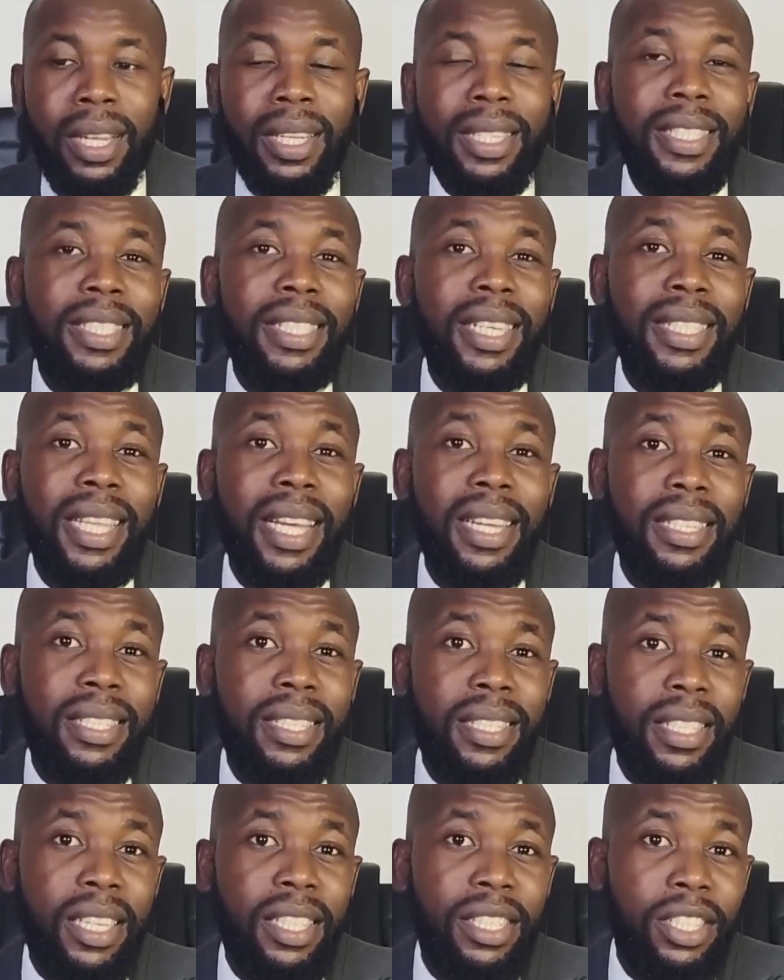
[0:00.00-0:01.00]
the data is
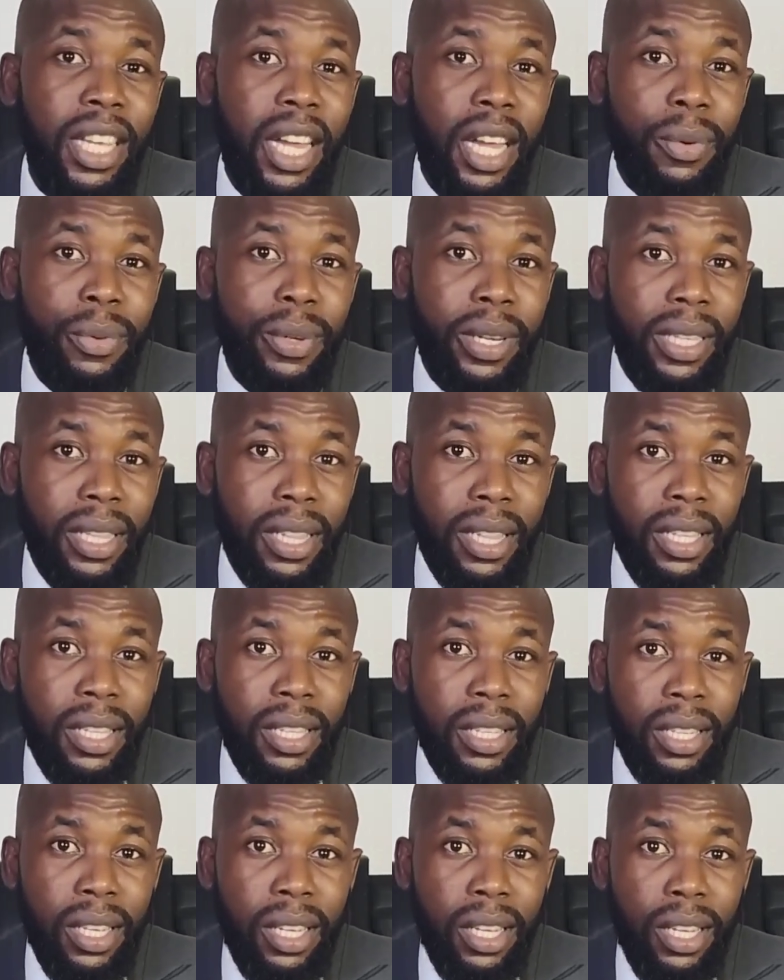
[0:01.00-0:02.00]
sent
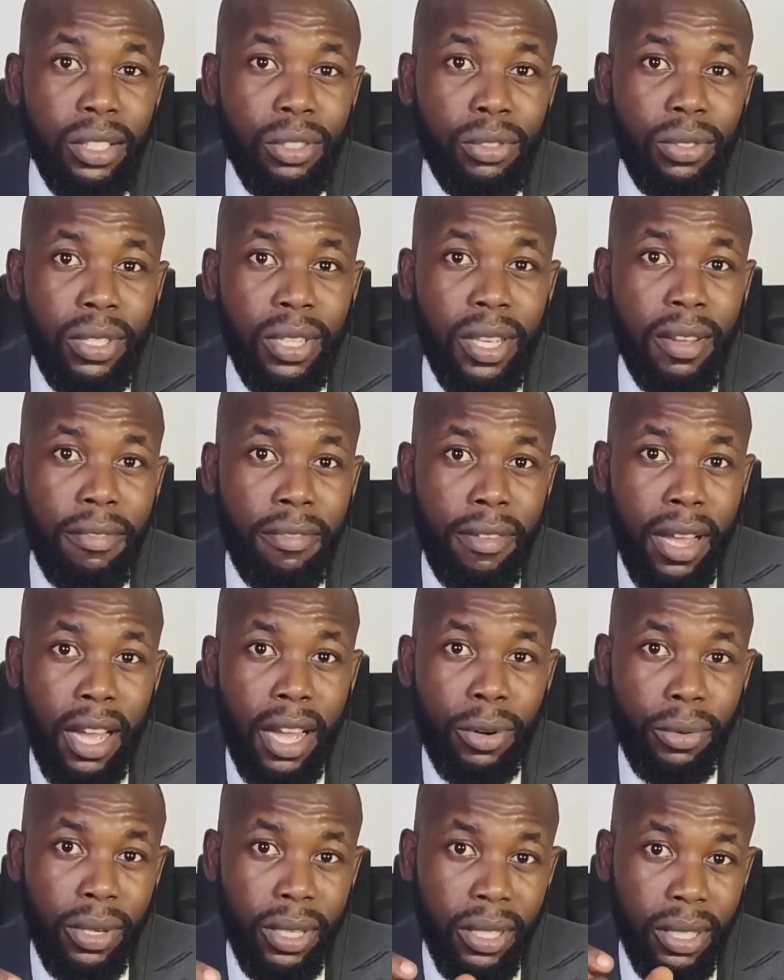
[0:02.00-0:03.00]
directly to the
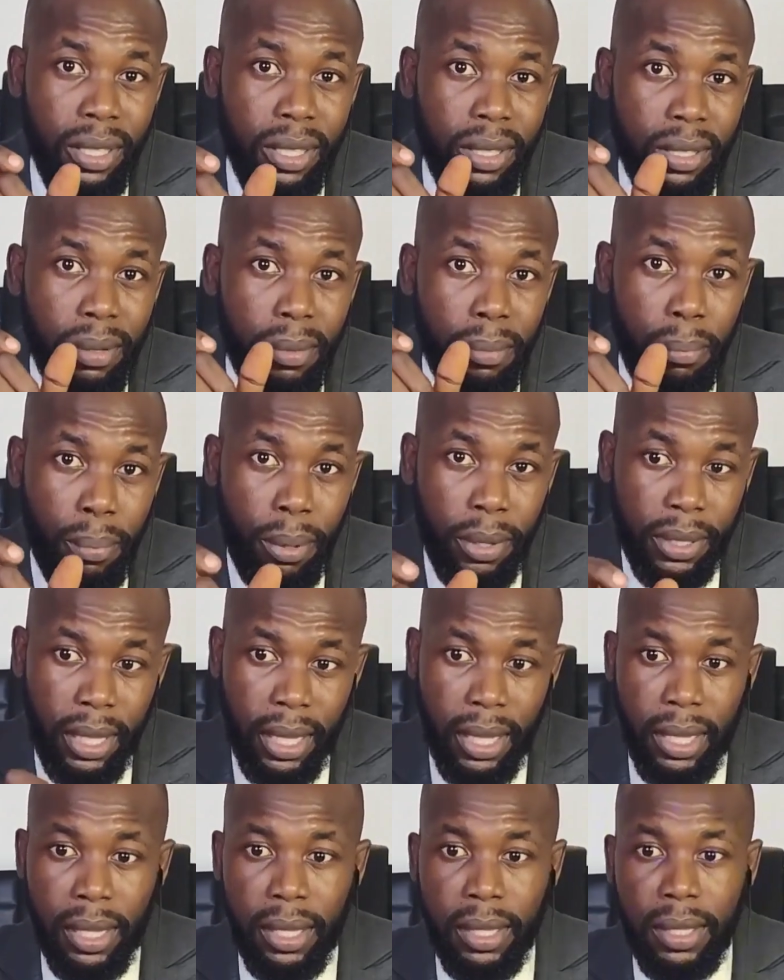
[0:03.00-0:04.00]
FIRS portal